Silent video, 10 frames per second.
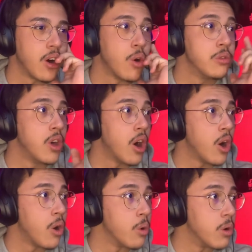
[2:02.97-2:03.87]
Oh
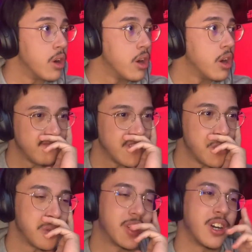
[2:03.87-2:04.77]
no.
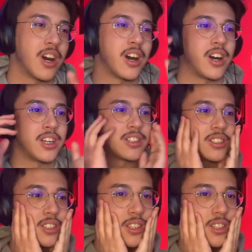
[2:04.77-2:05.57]
Oh gosh.